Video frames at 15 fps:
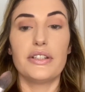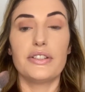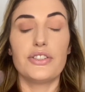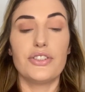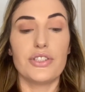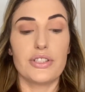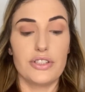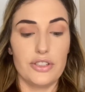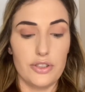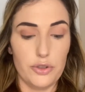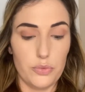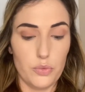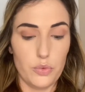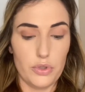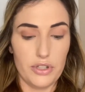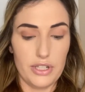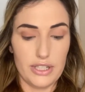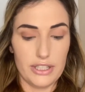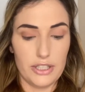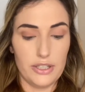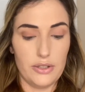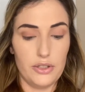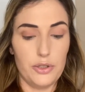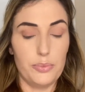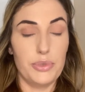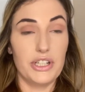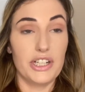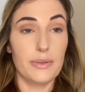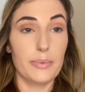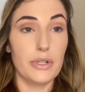just you
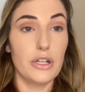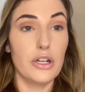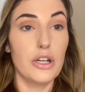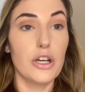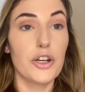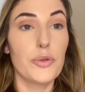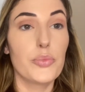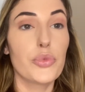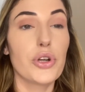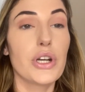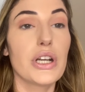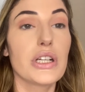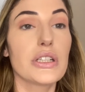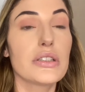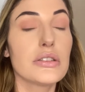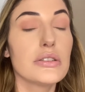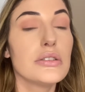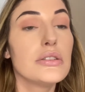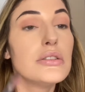pick up a lot of product.